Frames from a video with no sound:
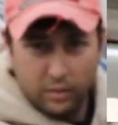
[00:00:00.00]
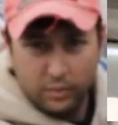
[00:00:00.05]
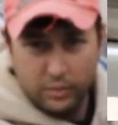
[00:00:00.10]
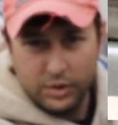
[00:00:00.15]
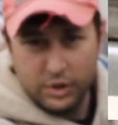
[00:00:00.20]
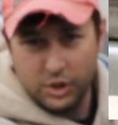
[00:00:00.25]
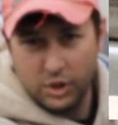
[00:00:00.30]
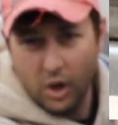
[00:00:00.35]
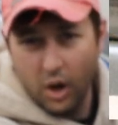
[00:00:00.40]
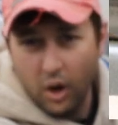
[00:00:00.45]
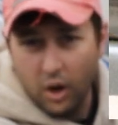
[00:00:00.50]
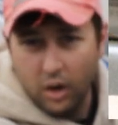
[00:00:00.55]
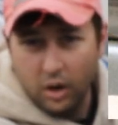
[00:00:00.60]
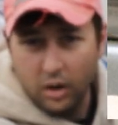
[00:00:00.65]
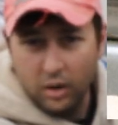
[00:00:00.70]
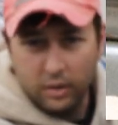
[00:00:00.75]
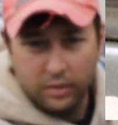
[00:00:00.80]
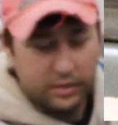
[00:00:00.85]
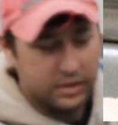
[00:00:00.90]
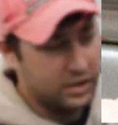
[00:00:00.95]
which is
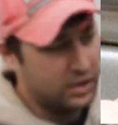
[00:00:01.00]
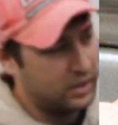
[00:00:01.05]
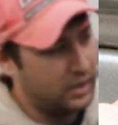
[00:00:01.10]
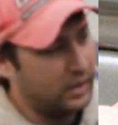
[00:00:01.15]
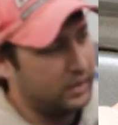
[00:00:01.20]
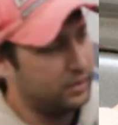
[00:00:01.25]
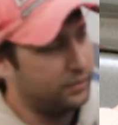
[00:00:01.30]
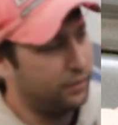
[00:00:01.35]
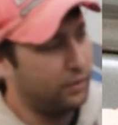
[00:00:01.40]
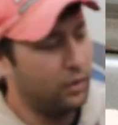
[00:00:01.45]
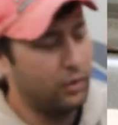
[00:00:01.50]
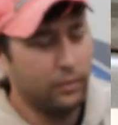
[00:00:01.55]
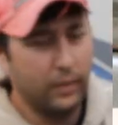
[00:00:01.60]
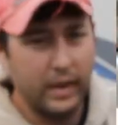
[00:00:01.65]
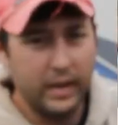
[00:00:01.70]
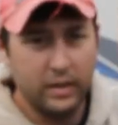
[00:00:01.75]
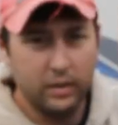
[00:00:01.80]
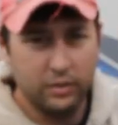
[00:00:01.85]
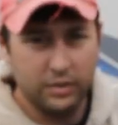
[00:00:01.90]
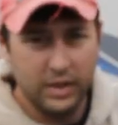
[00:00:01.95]
R, which stands for a
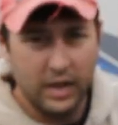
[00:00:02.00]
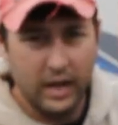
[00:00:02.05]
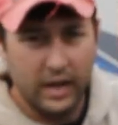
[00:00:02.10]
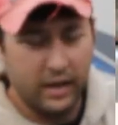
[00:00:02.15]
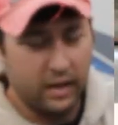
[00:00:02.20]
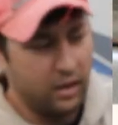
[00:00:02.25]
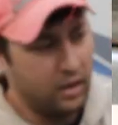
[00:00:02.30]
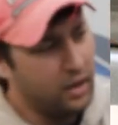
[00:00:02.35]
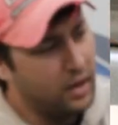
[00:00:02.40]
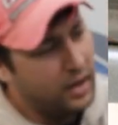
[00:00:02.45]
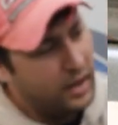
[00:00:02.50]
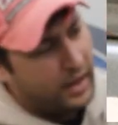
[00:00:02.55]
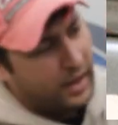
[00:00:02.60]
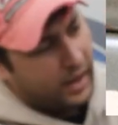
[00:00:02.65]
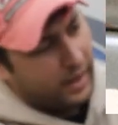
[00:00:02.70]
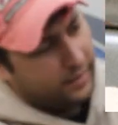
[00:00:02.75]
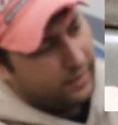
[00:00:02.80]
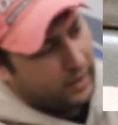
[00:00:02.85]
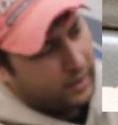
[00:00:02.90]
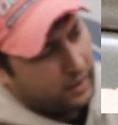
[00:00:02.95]
radial tire,
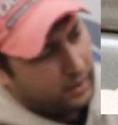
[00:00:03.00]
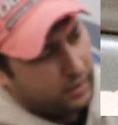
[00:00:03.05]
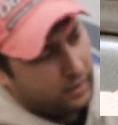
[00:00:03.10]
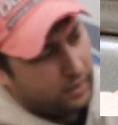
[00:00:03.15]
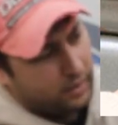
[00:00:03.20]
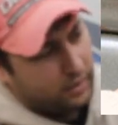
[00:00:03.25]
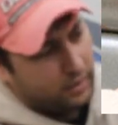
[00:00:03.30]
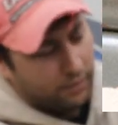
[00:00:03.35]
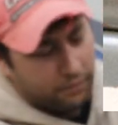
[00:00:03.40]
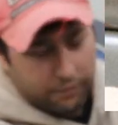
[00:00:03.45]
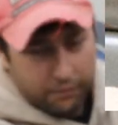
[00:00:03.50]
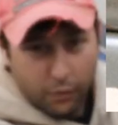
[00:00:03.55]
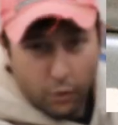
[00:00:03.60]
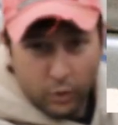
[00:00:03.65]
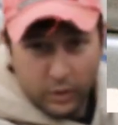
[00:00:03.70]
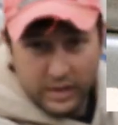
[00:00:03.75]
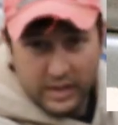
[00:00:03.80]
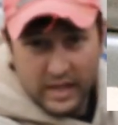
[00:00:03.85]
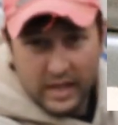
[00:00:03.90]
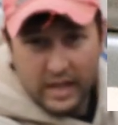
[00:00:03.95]
and then the
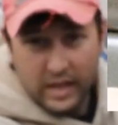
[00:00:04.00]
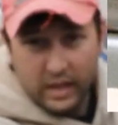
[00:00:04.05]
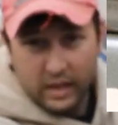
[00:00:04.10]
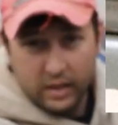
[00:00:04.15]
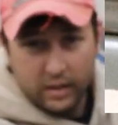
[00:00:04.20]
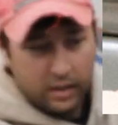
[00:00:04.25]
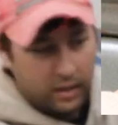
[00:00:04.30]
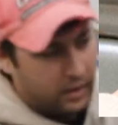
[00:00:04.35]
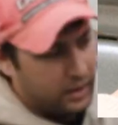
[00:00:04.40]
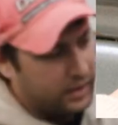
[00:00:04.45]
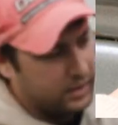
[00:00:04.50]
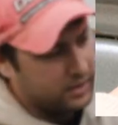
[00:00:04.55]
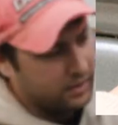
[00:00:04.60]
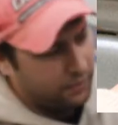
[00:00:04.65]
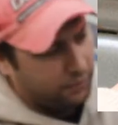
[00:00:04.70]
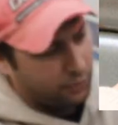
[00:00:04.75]
14 is a